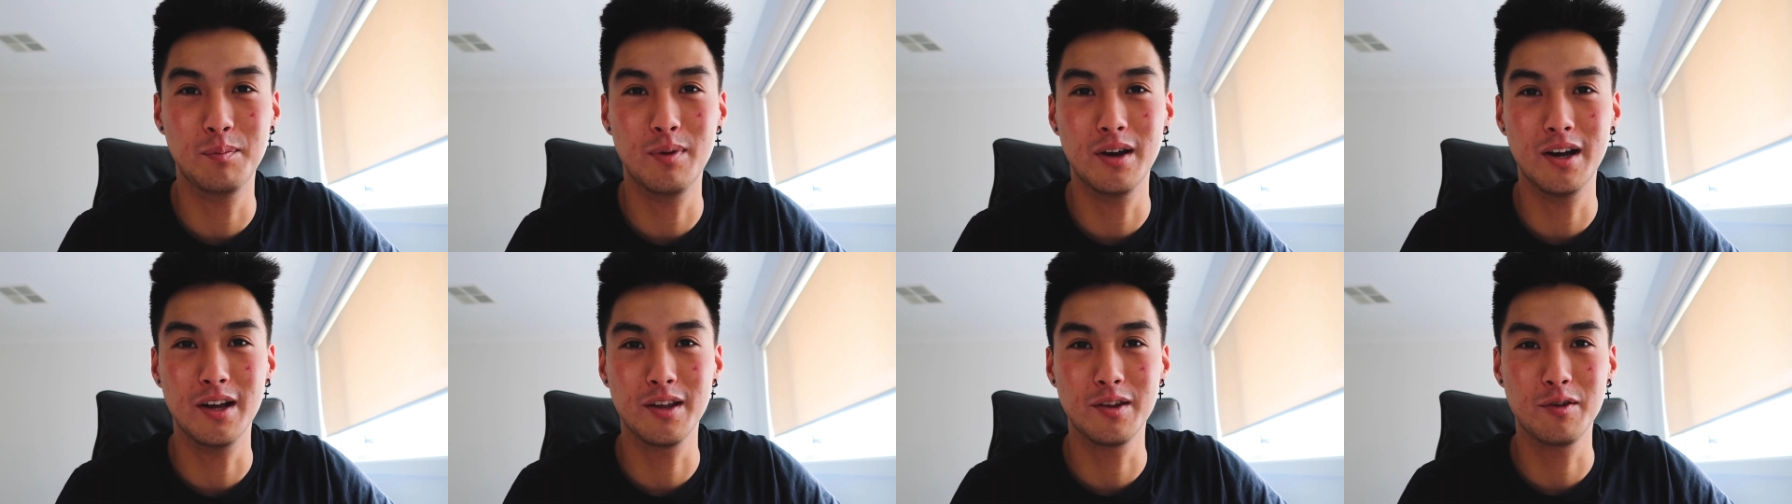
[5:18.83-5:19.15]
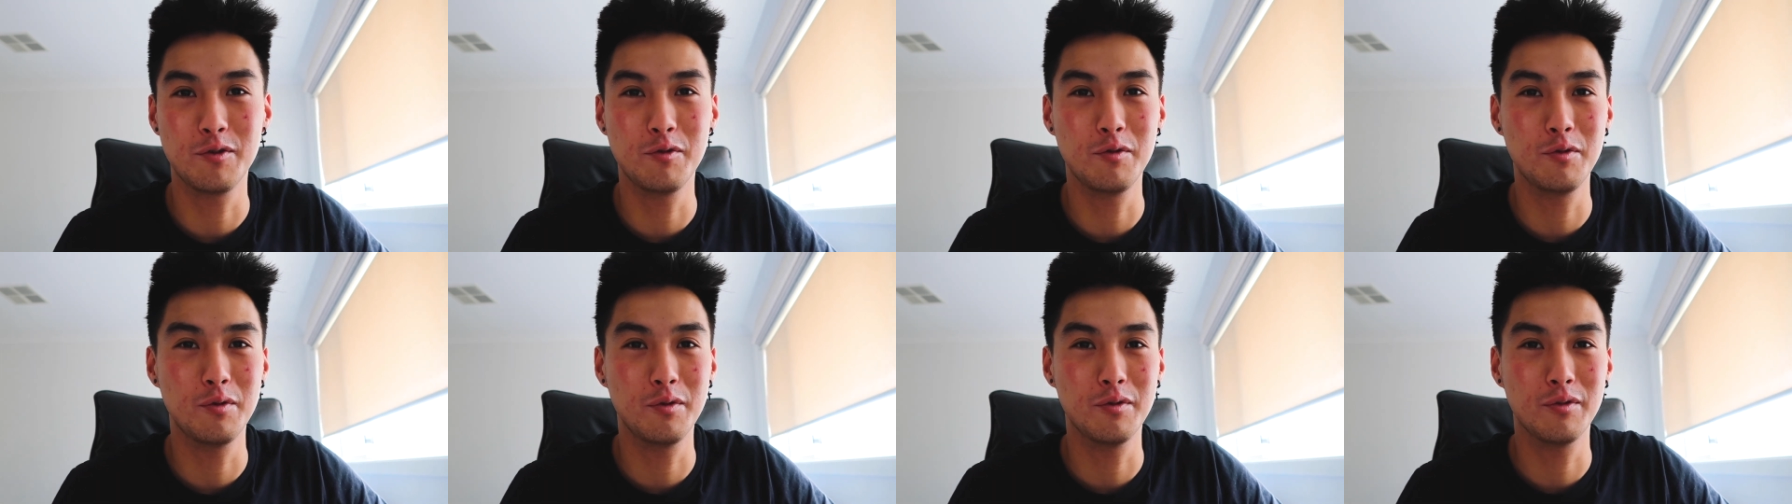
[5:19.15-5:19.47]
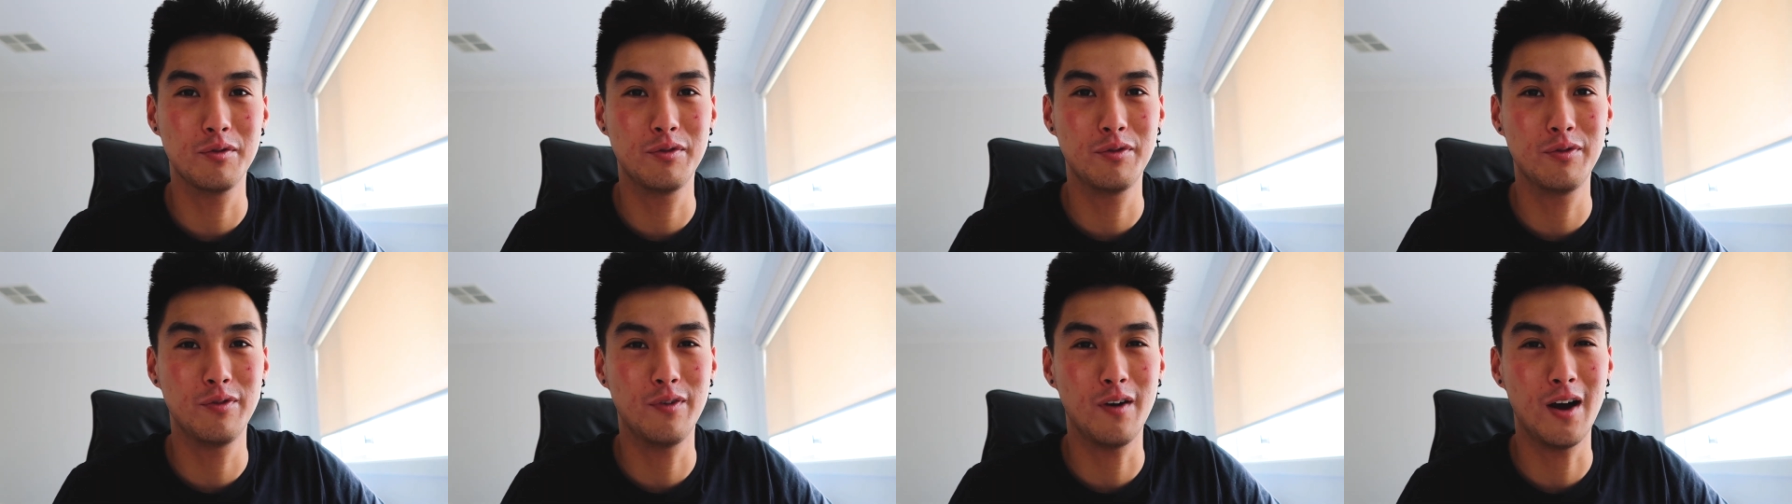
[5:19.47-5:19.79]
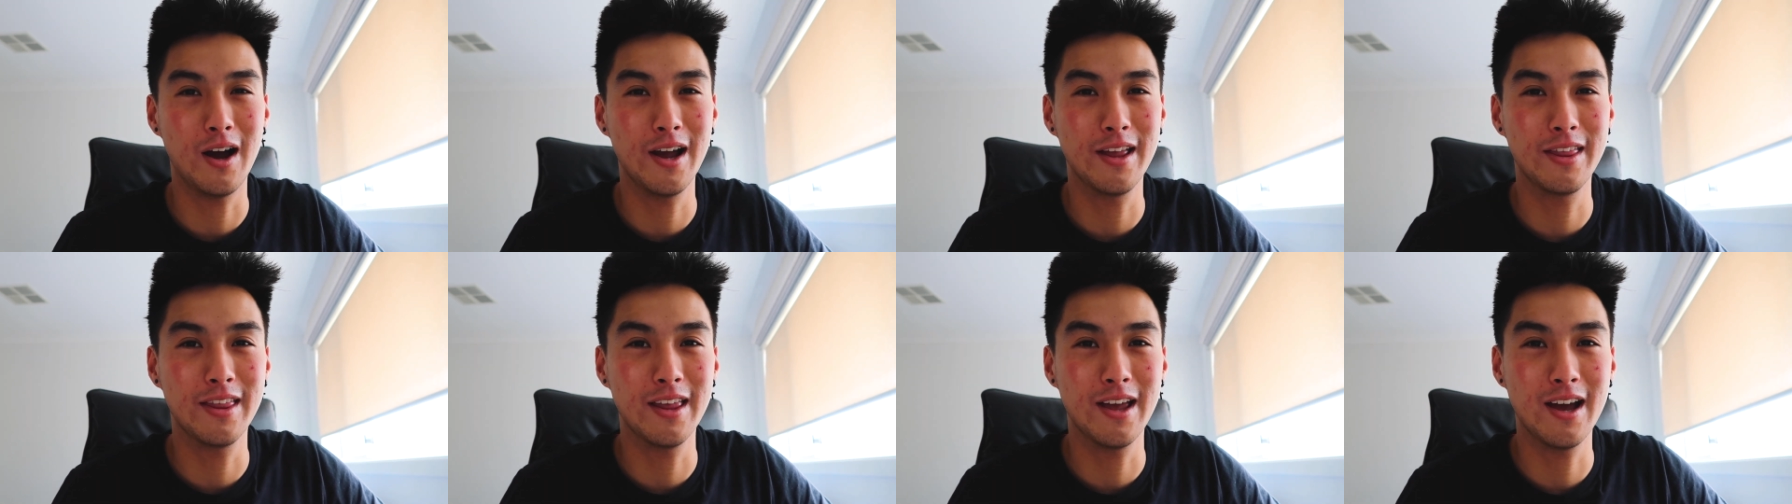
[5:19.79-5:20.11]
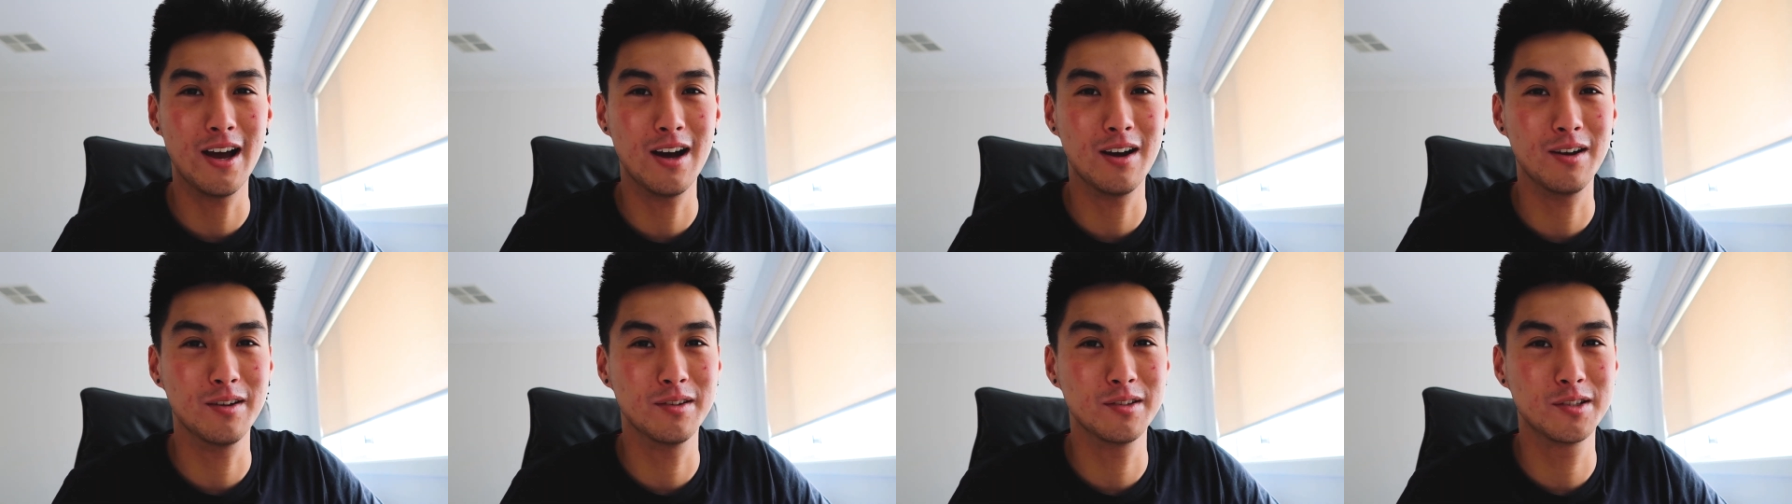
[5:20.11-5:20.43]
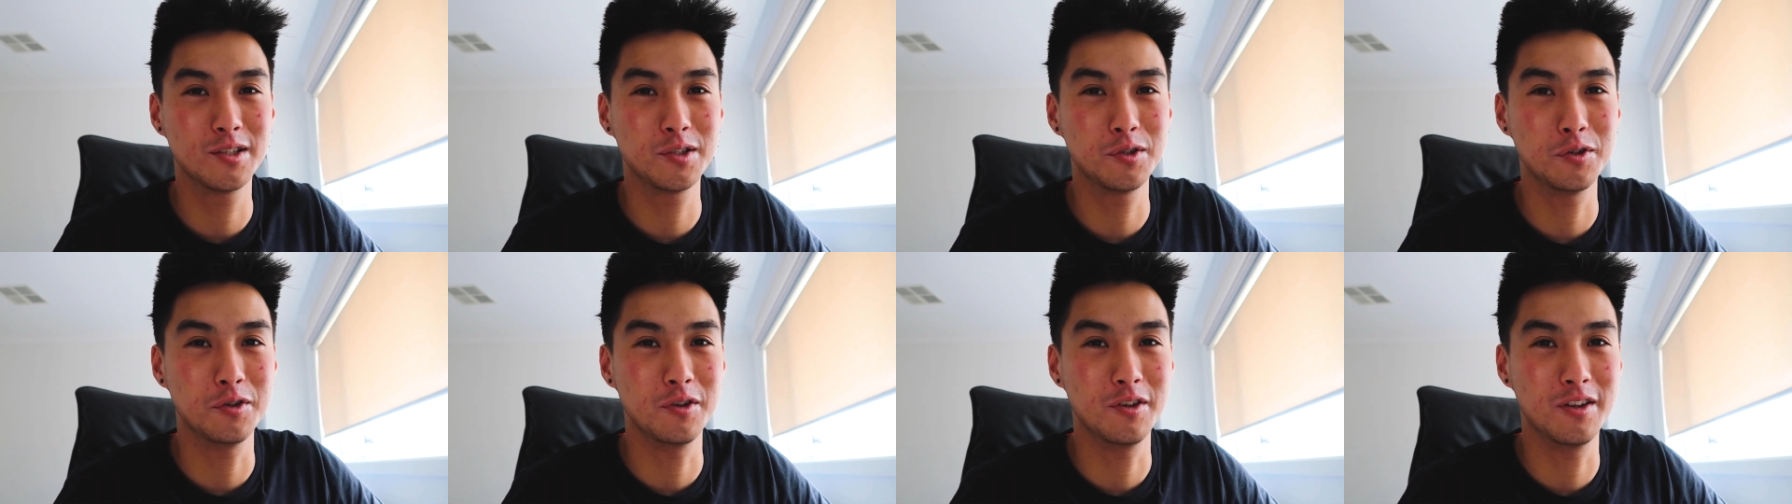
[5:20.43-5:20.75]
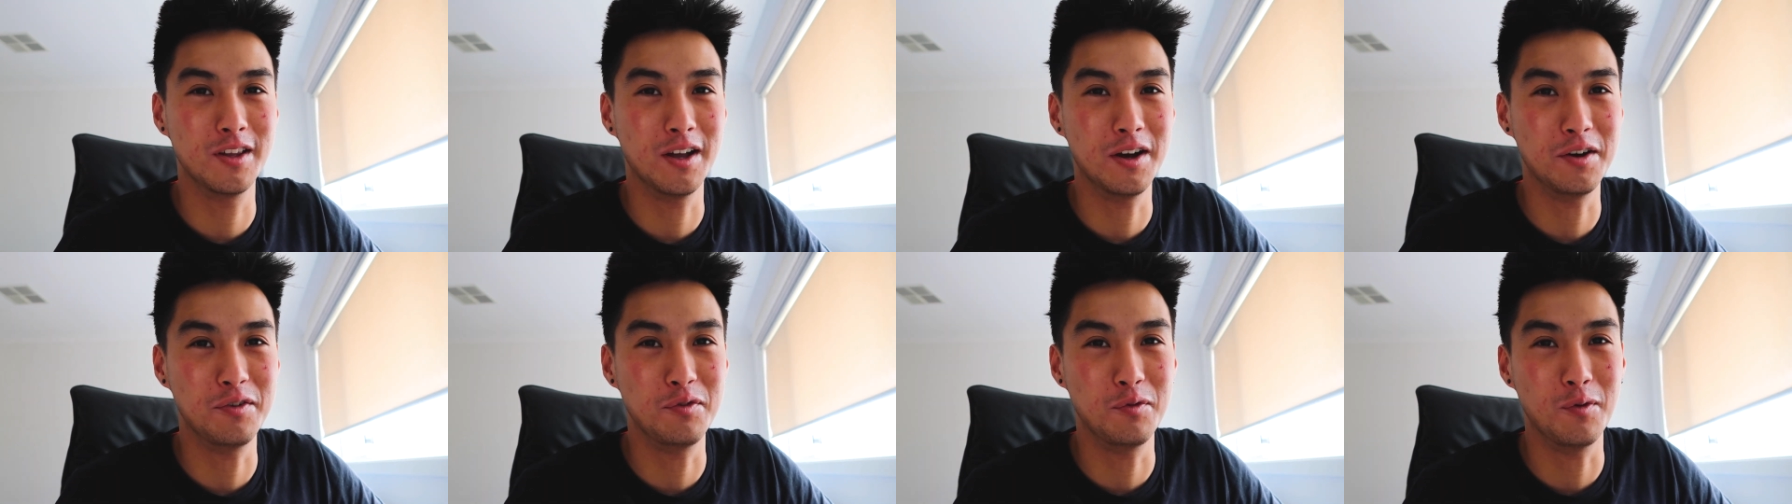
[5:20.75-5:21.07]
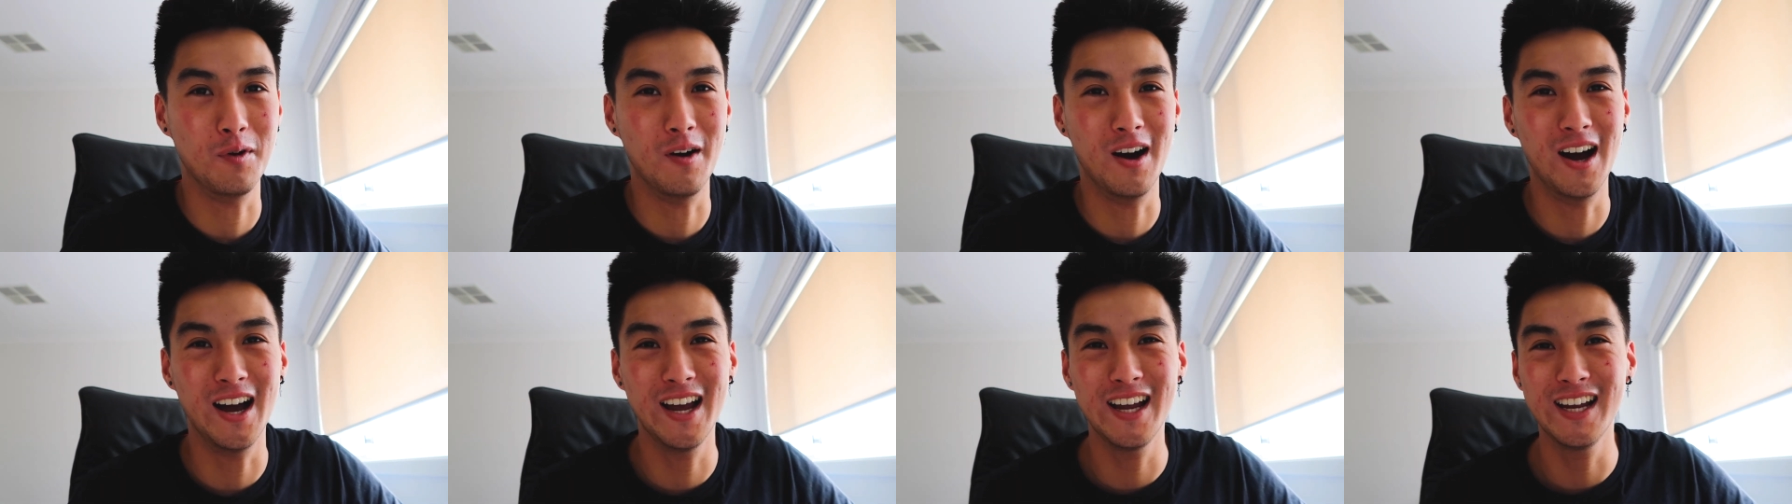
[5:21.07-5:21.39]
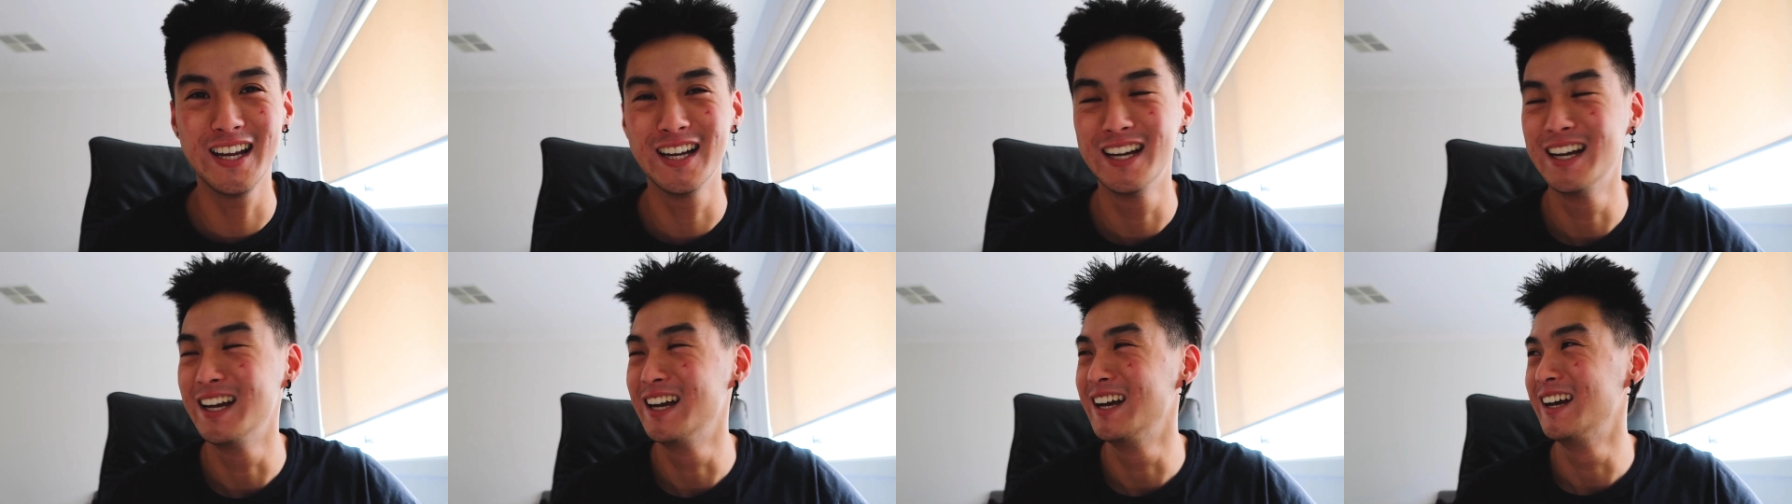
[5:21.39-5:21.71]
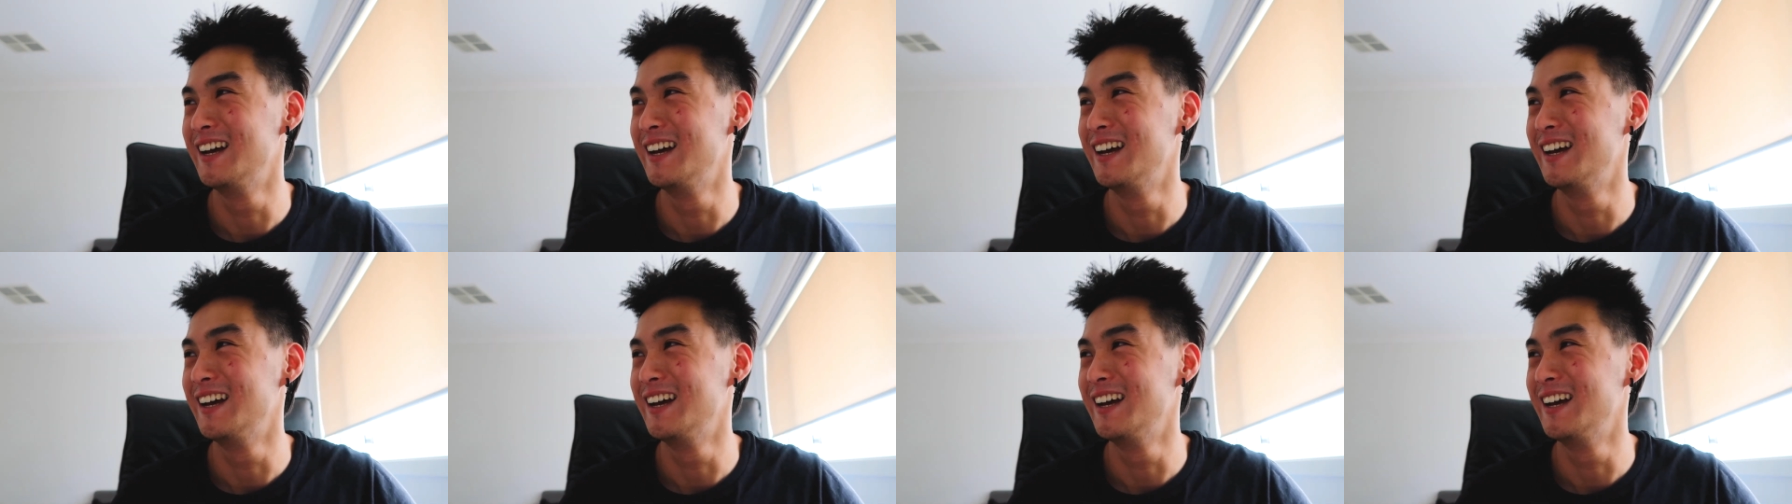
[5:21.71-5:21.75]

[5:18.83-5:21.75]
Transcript: but you'll find out soon enough why.